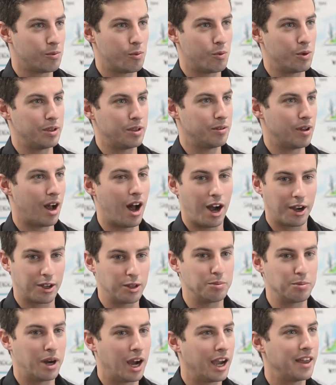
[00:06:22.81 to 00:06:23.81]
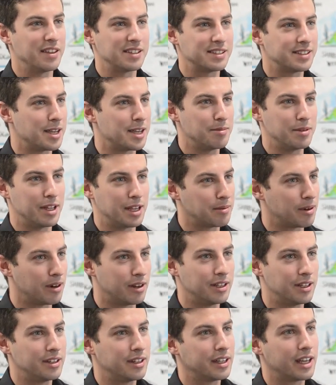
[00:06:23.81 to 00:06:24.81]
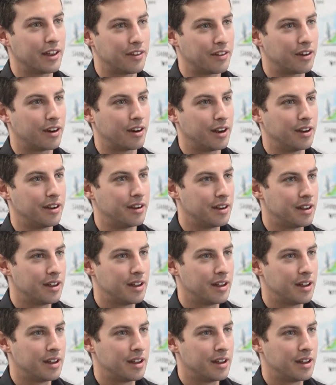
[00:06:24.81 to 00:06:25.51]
we occupy the same neighborhood together,